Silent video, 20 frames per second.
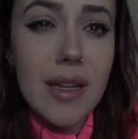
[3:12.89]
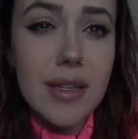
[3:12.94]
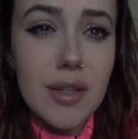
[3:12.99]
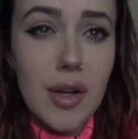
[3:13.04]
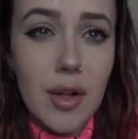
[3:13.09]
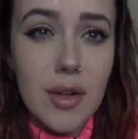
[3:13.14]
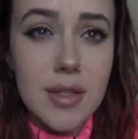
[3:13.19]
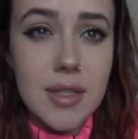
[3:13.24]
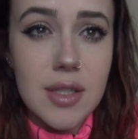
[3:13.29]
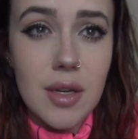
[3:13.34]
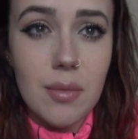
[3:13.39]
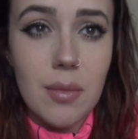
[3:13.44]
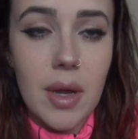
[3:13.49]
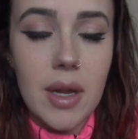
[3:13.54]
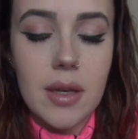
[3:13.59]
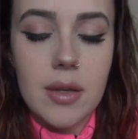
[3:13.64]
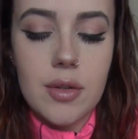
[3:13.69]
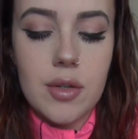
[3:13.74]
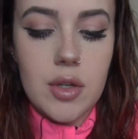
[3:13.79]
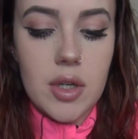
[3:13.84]
is also
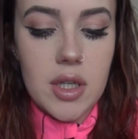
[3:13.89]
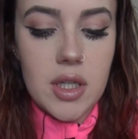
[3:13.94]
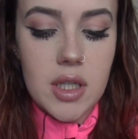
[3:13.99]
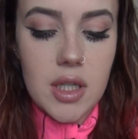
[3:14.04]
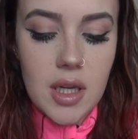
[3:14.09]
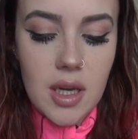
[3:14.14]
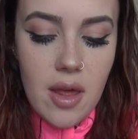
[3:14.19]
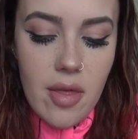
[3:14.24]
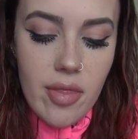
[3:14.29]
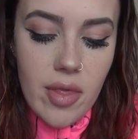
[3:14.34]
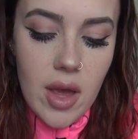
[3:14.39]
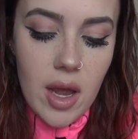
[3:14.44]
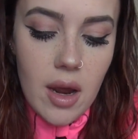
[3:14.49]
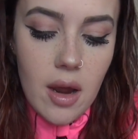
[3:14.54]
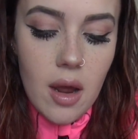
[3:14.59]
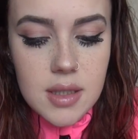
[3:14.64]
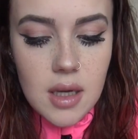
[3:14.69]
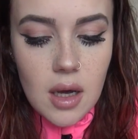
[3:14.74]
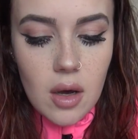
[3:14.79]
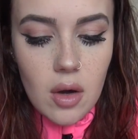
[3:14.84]
my nutrition in
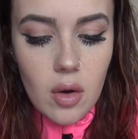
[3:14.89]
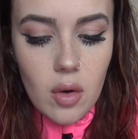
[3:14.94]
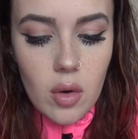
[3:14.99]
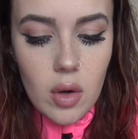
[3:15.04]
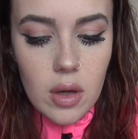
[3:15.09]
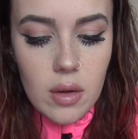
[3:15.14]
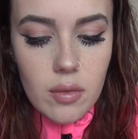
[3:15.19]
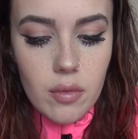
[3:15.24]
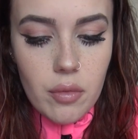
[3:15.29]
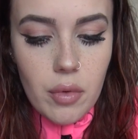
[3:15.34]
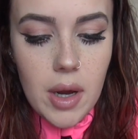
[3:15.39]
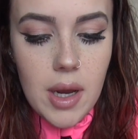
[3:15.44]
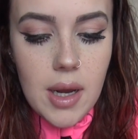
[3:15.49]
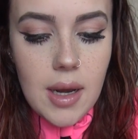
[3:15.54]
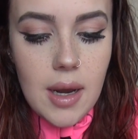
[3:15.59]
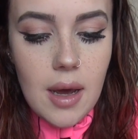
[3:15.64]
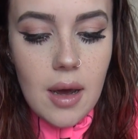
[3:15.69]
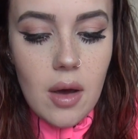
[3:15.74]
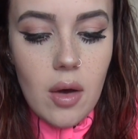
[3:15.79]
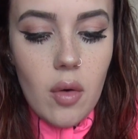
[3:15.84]
there. So right
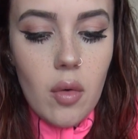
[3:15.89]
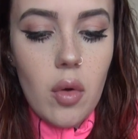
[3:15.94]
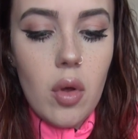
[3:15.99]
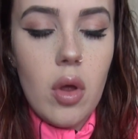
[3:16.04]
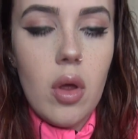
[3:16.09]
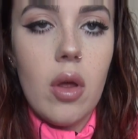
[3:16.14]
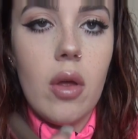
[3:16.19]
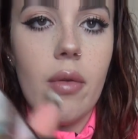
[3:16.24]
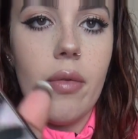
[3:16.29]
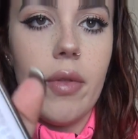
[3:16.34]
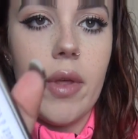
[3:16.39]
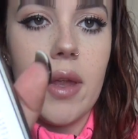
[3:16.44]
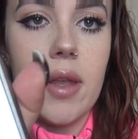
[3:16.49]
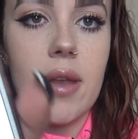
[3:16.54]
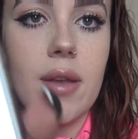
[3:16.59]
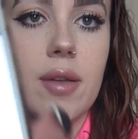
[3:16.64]
now, this